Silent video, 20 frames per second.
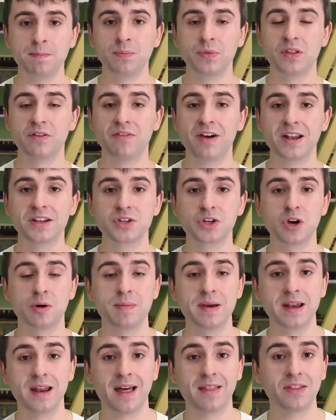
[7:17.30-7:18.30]
The vans
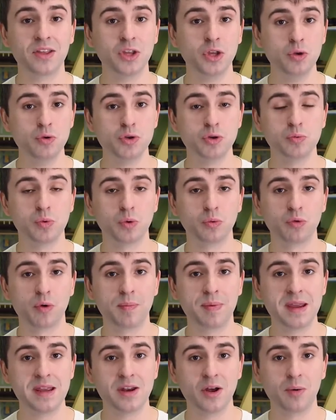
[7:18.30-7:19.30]
come in at the usual
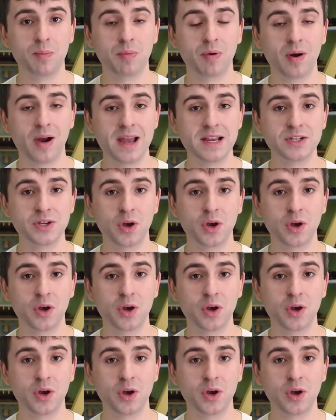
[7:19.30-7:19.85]
Rapido price